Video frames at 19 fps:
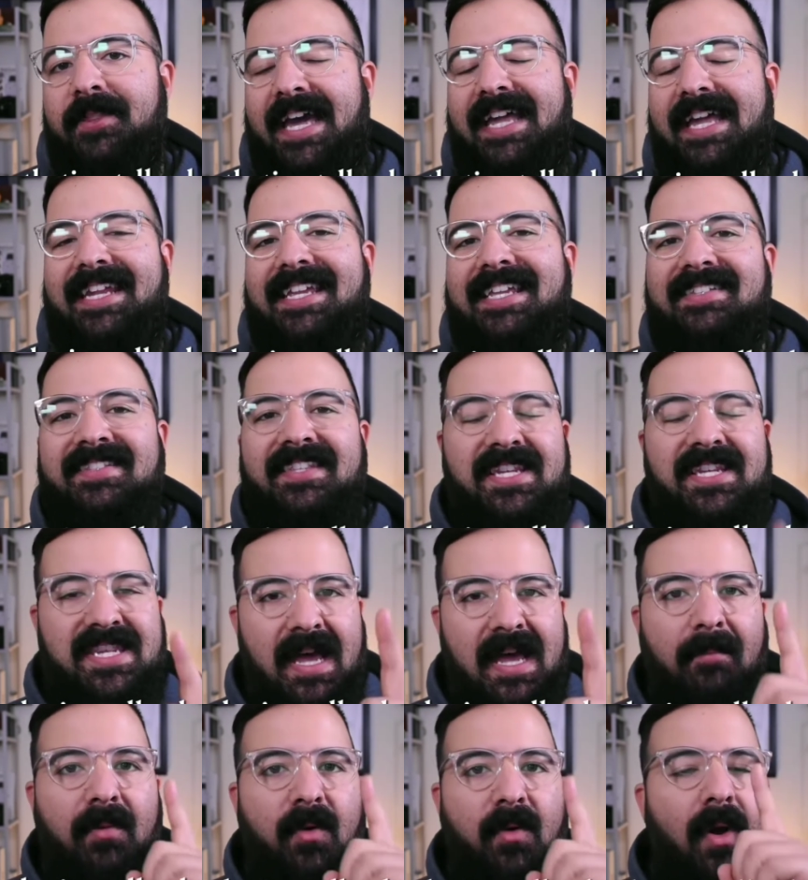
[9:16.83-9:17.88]
That is the
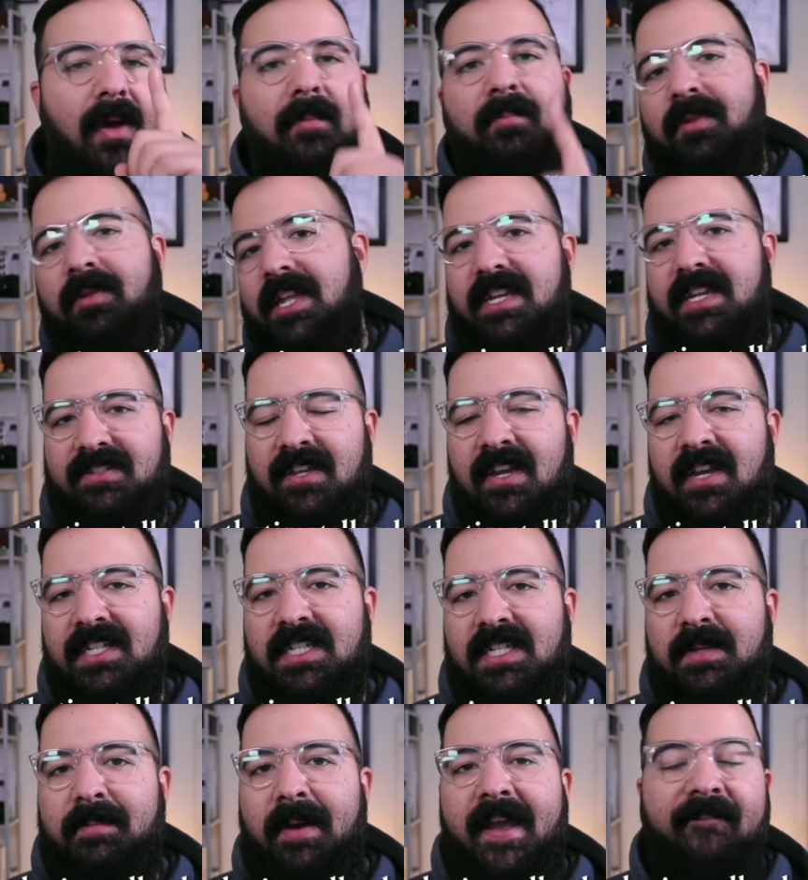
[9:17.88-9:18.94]
#1 place
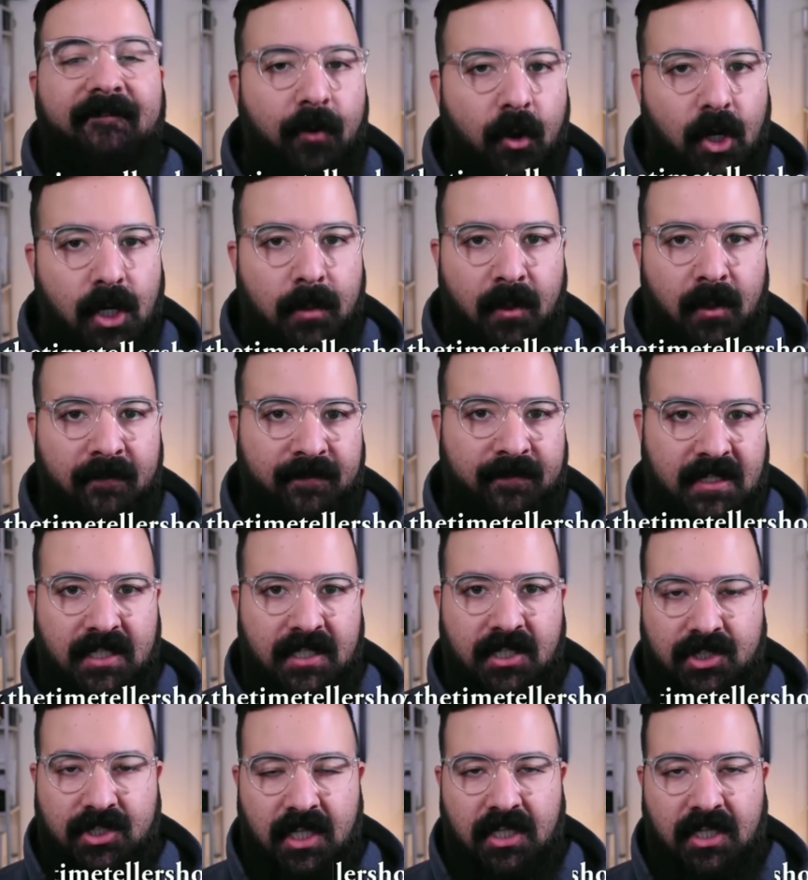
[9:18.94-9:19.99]
to buy affordable
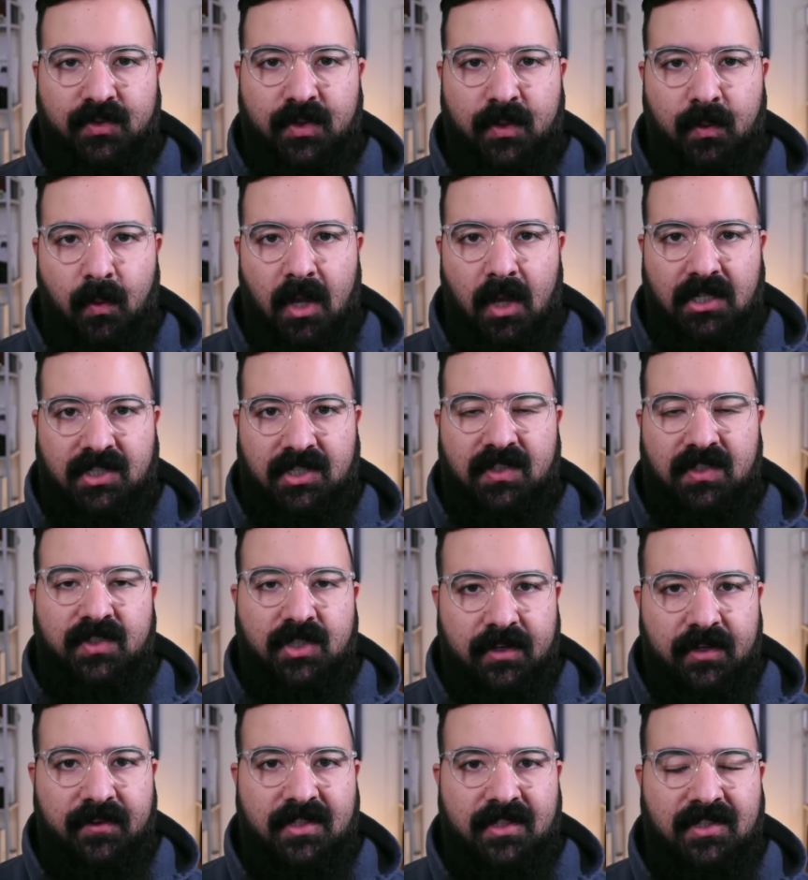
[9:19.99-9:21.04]
vintage luxury watches
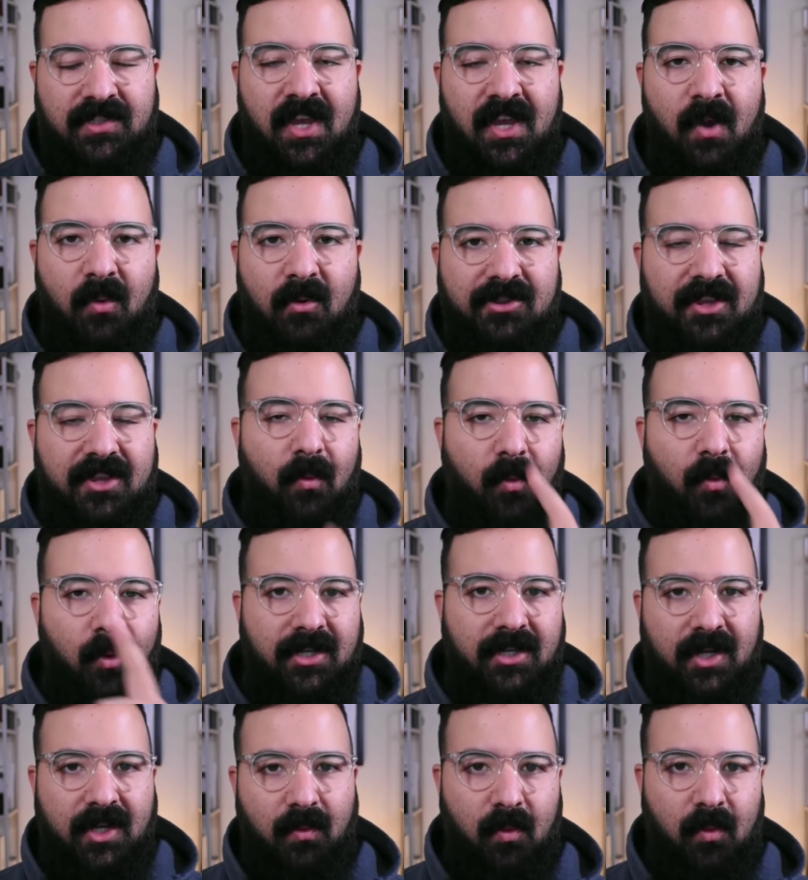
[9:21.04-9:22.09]
serviced with a
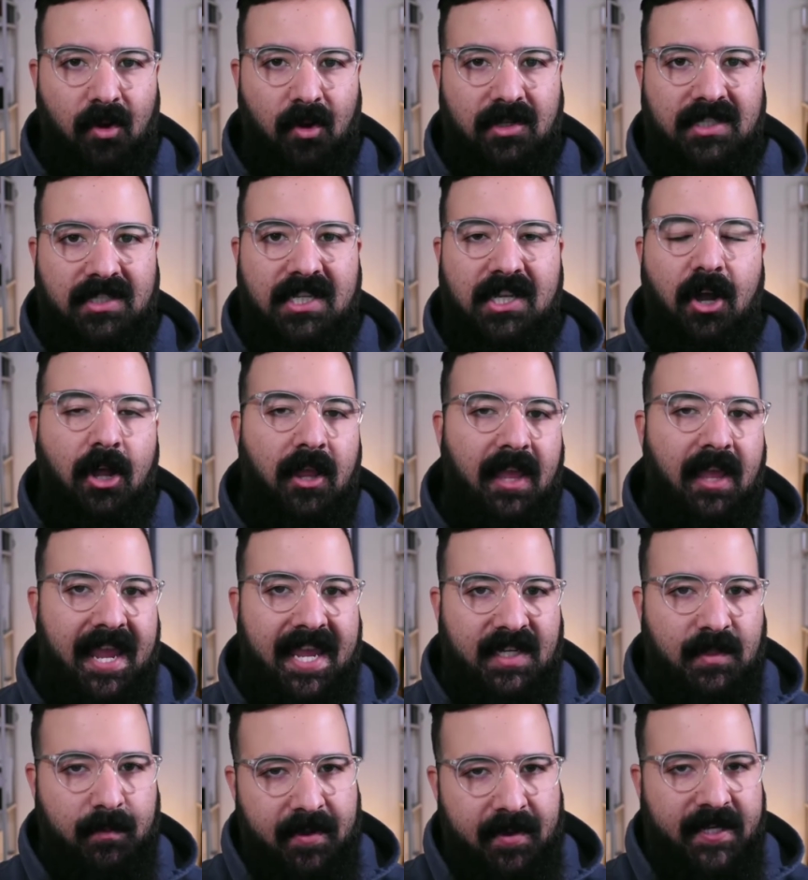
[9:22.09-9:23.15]
1-year warranty, all
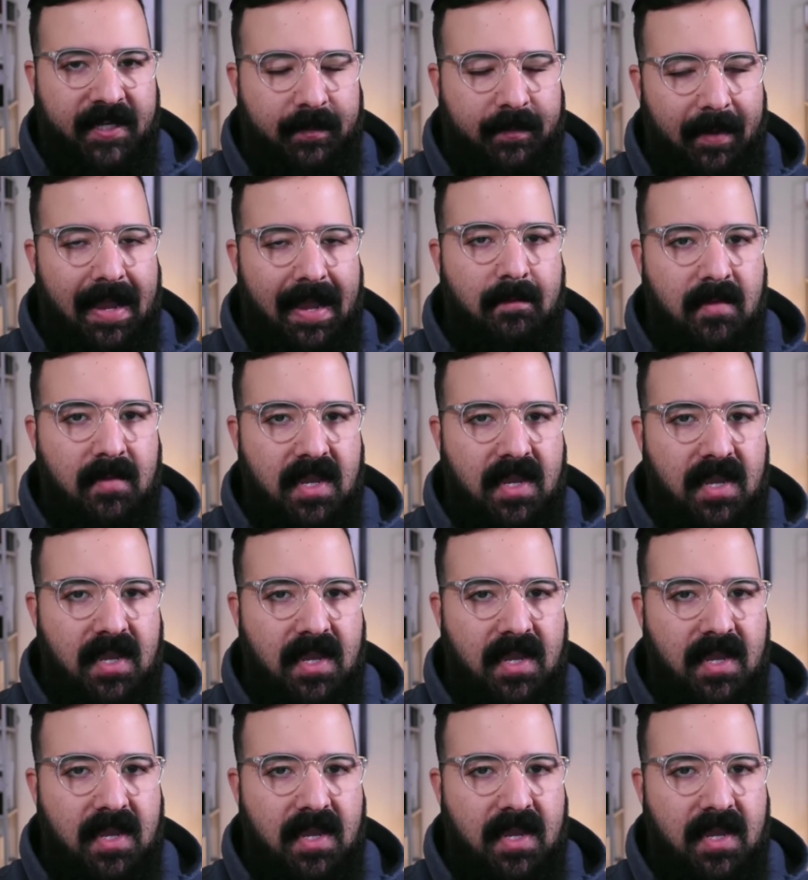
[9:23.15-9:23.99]
hand-picked by me.